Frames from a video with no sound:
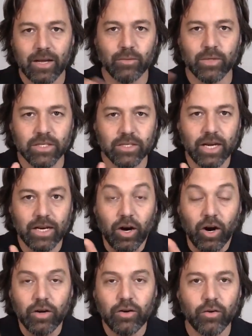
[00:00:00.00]
which is kind of
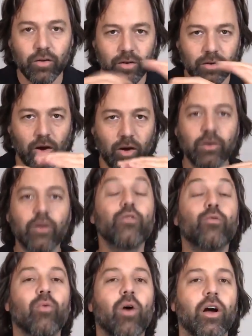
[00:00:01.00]
under
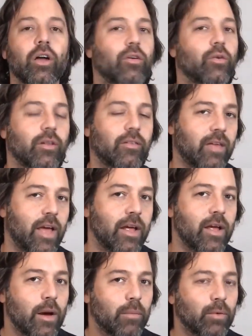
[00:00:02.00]
the rug, you could say.